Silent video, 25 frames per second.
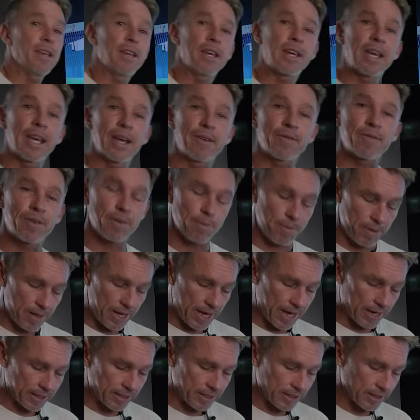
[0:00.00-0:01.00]
you get from
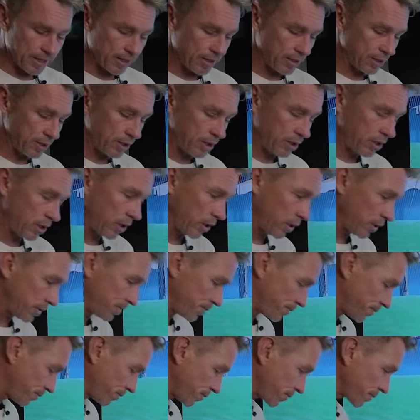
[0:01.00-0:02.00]
that. So
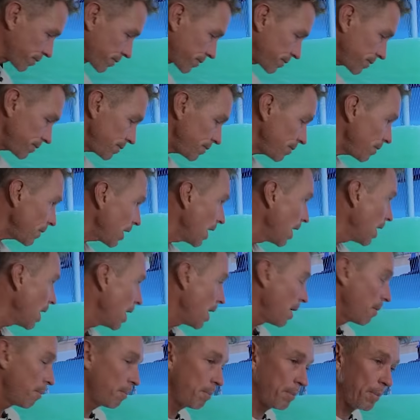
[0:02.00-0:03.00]

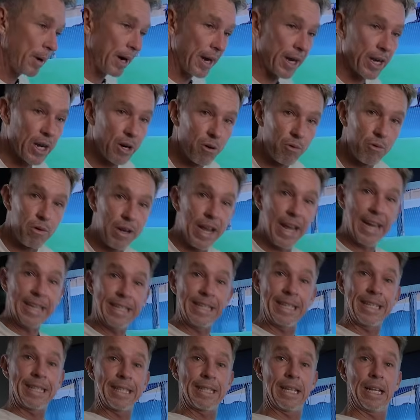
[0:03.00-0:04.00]
by
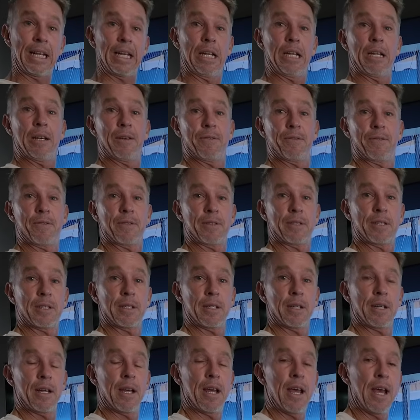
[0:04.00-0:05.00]
creating the lift
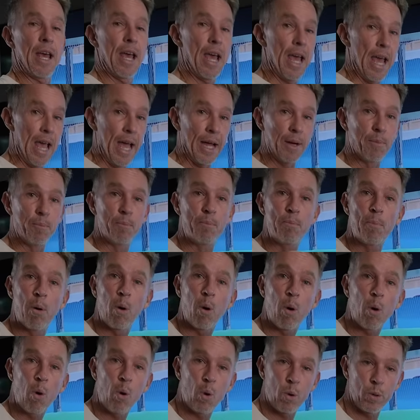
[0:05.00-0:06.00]
and
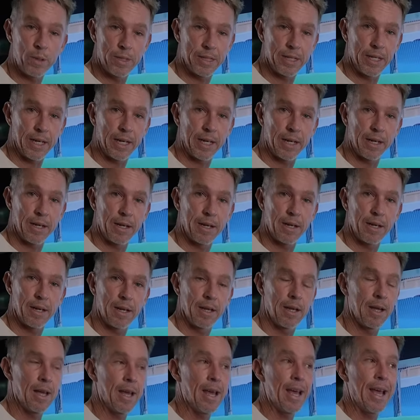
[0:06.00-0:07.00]
pausing
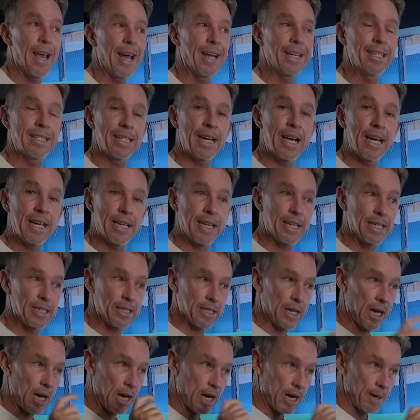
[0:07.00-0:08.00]
and taking
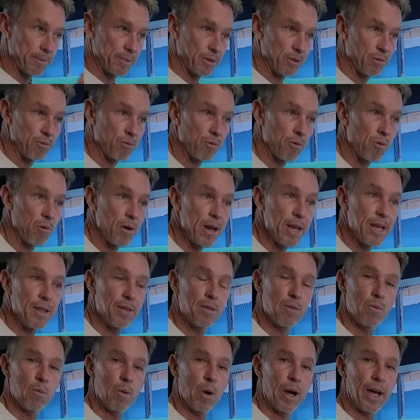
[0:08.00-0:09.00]
time to read
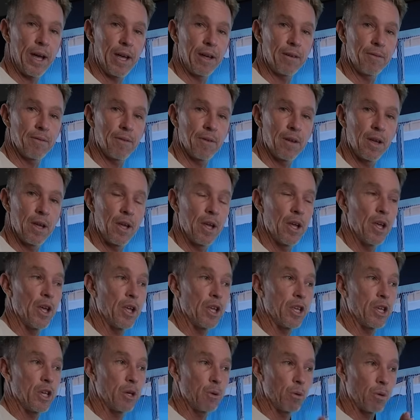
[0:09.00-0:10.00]
the wave,
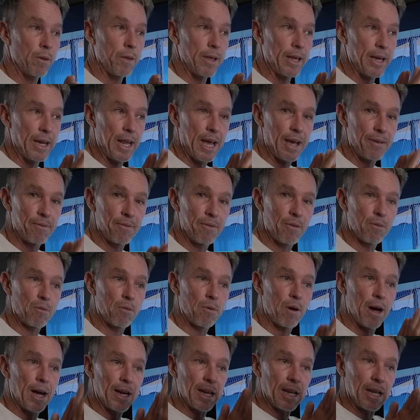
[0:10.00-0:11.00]
you will then have the
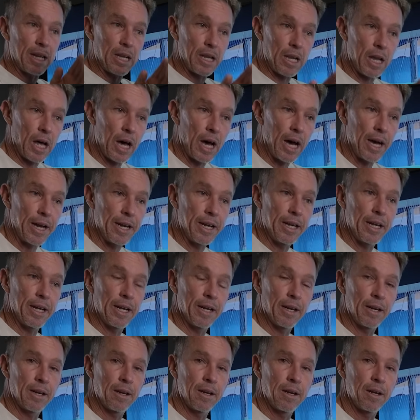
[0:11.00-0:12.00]
right line
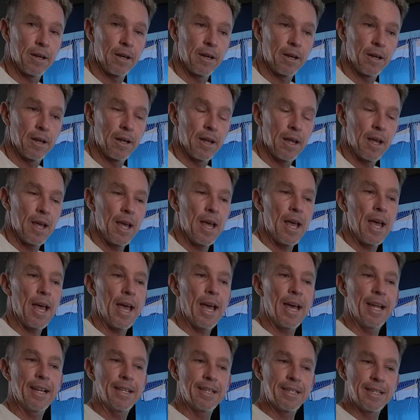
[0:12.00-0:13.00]
in,
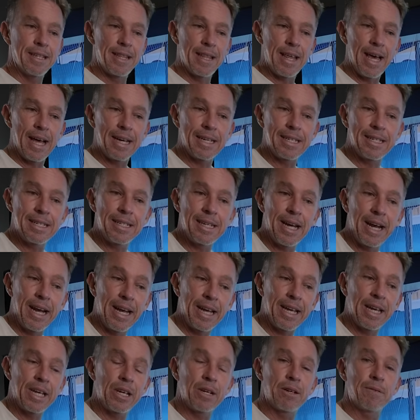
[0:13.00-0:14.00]
and that
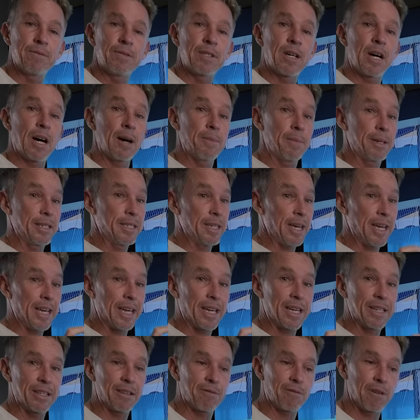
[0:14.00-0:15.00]
taking of time and
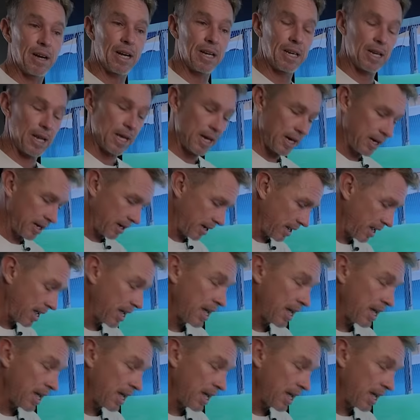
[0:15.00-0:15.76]
taking the right line